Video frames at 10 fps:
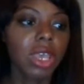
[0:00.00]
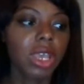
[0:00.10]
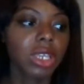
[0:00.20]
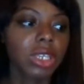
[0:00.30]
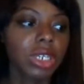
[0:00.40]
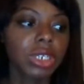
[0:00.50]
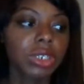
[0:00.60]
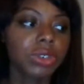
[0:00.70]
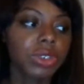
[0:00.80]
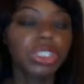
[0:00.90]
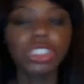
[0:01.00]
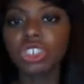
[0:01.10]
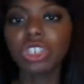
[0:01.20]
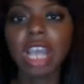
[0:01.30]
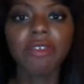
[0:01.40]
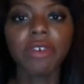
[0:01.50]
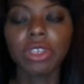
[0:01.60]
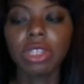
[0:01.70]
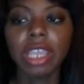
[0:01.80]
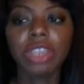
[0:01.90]
you should travel.
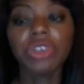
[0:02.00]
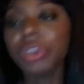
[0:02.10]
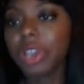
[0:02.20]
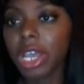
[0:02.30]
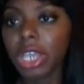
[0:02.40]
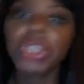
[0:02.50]
Like, you're young, you